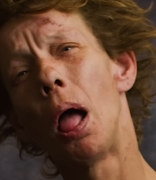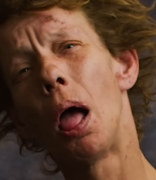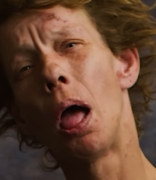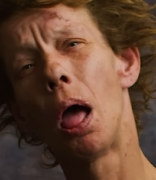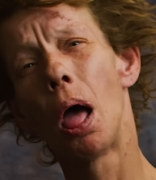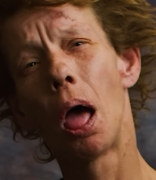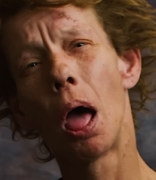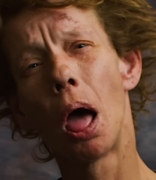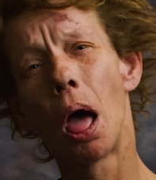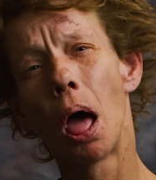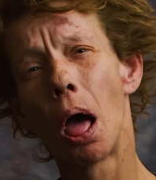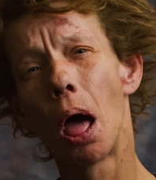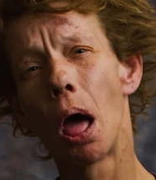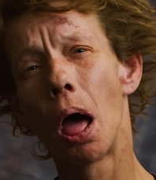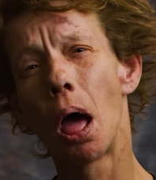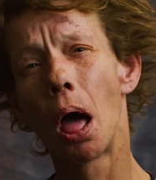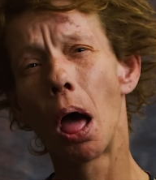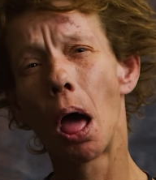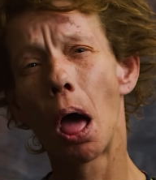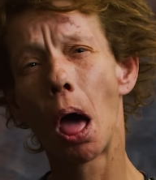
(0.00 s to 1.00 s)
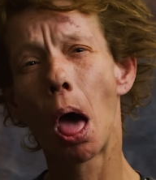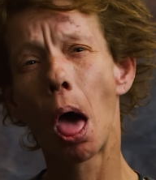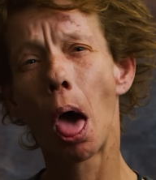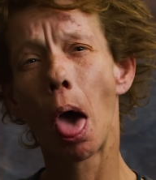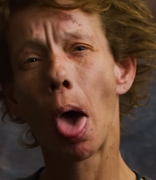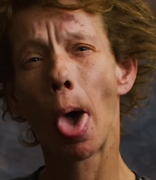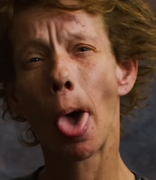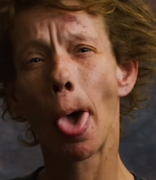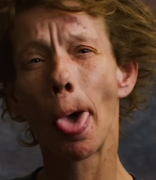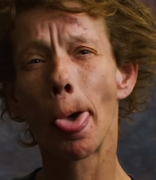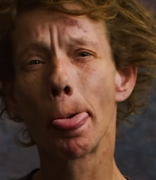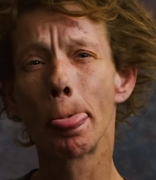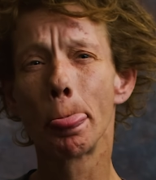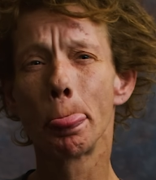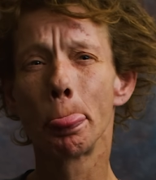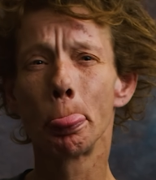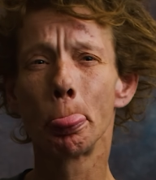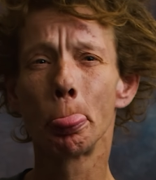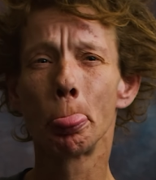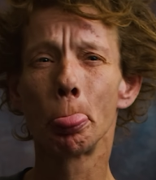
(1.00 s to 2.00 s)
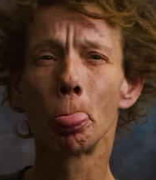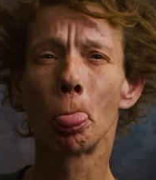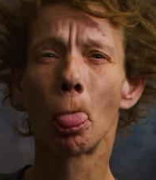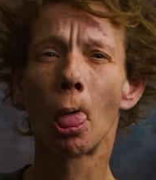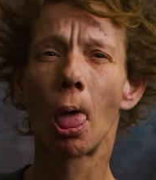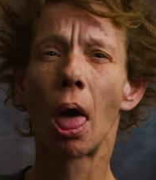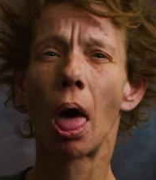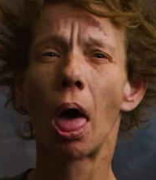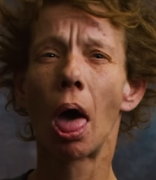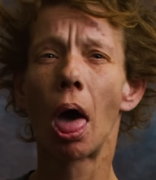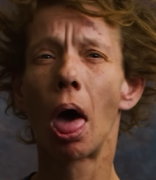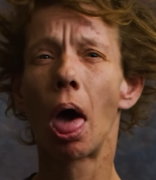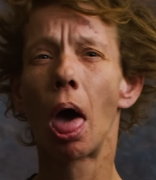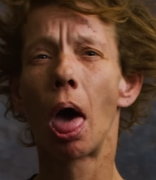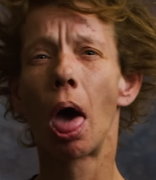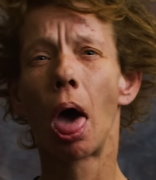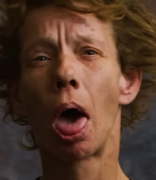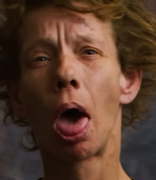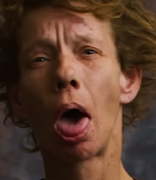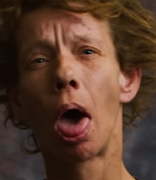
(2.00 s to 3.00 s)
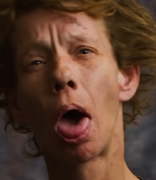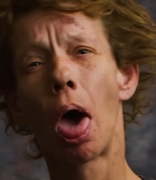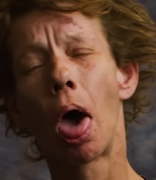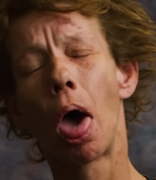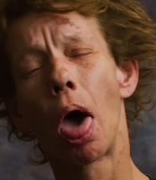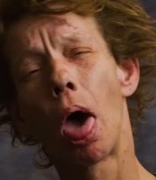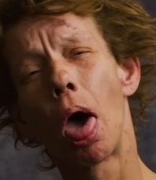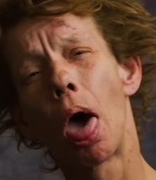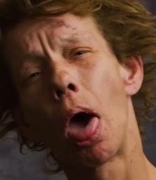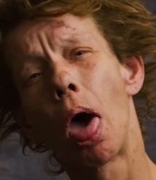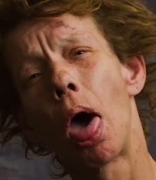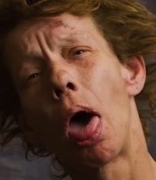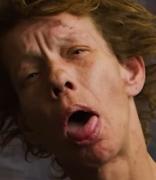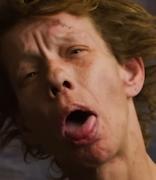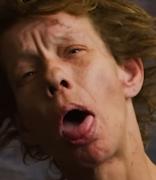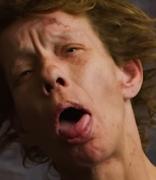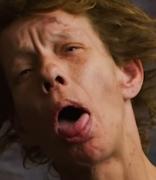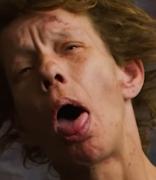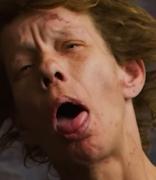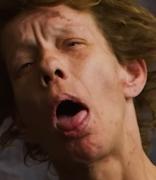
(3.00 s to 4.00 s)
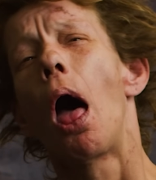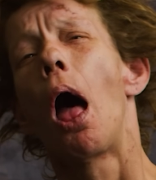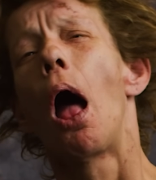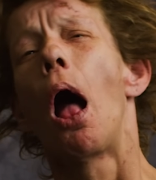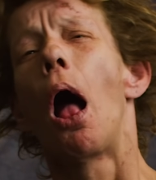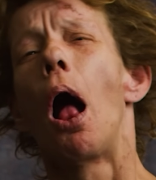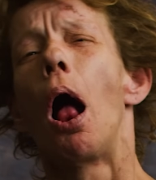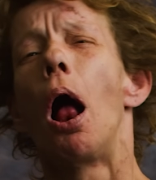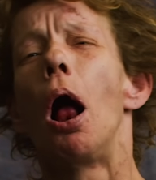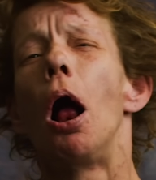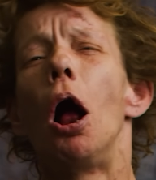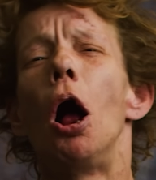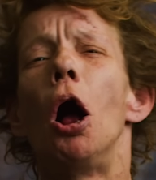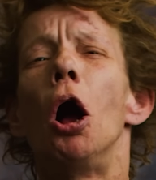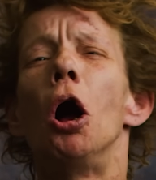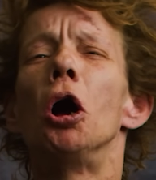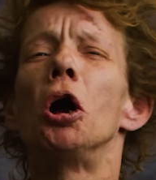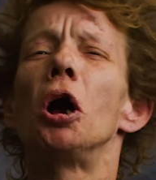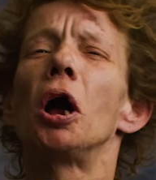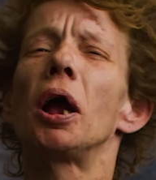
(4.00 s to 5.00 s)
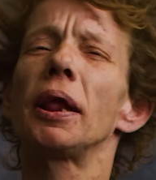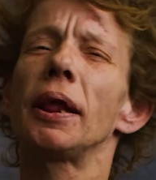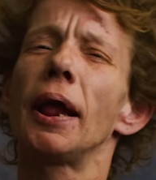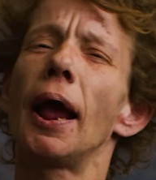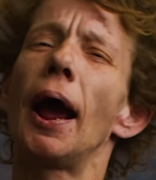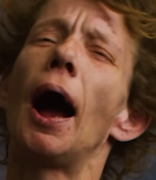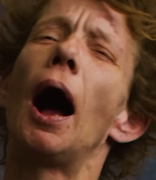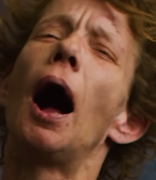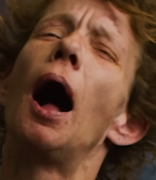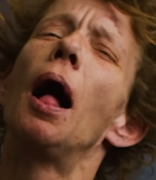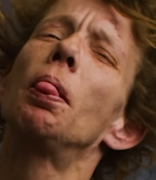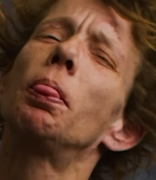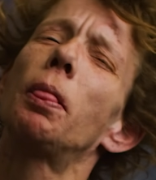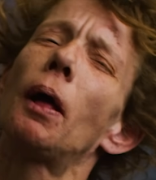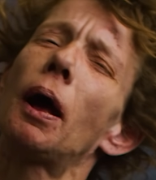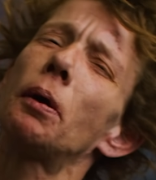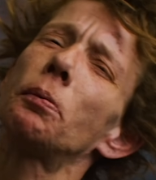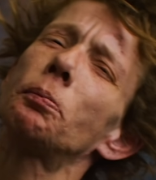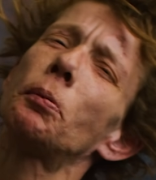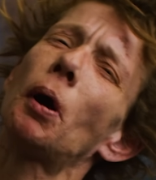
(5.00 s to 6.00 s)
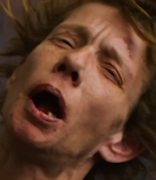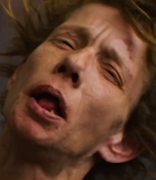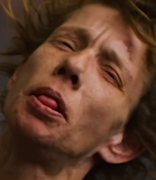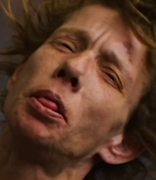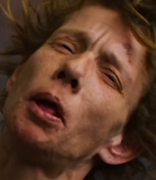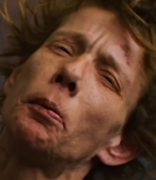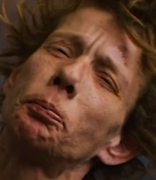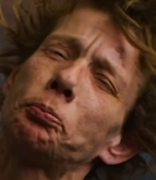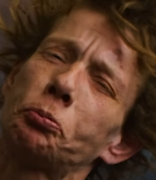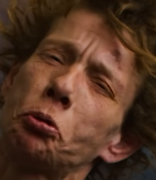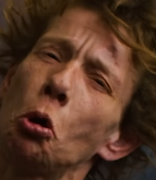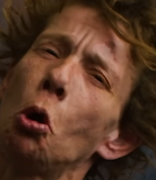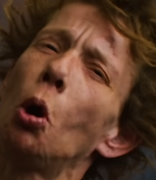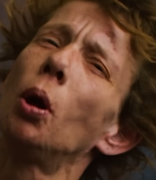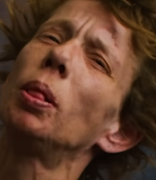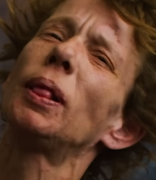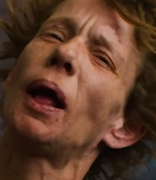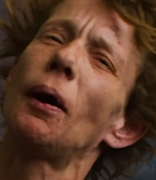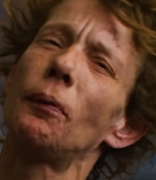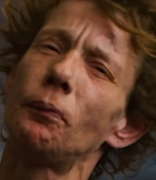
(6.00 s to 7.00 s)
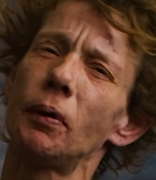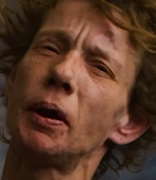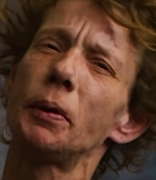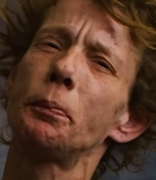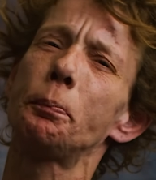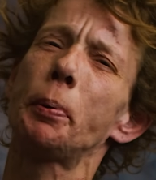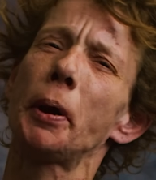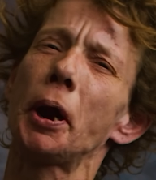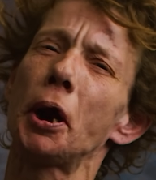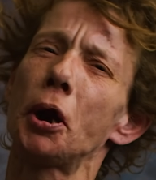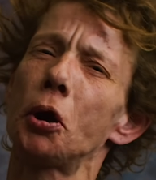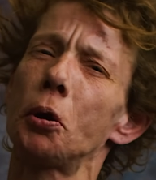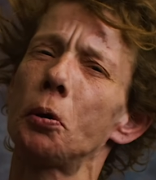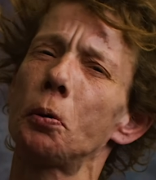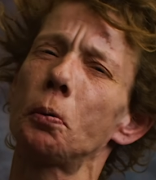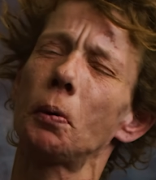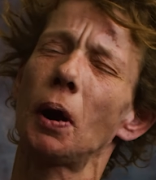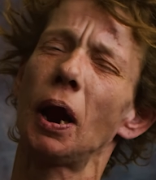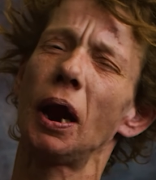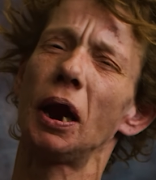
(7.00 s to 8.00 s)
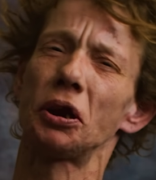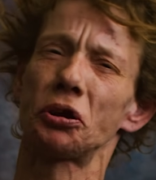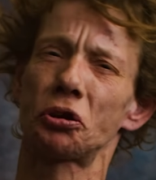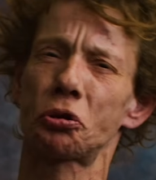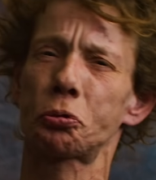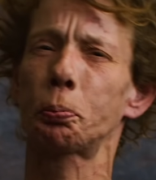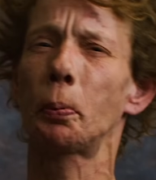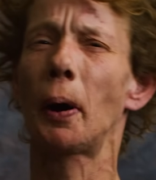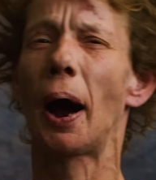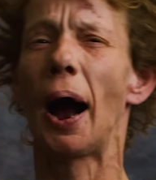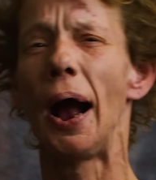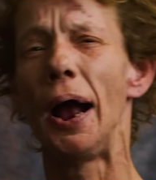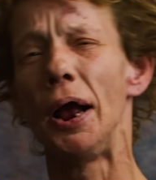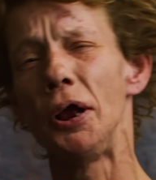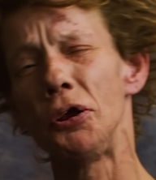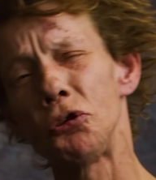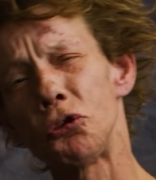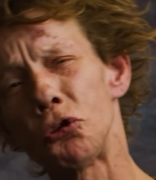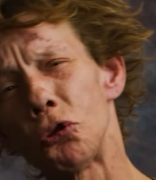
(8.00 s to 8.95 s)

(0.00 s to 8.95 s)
And uh, so, what, what is your drug here on the street? You mentioned spice is what. Uh, yeah, I love I love two eleven beer and spice.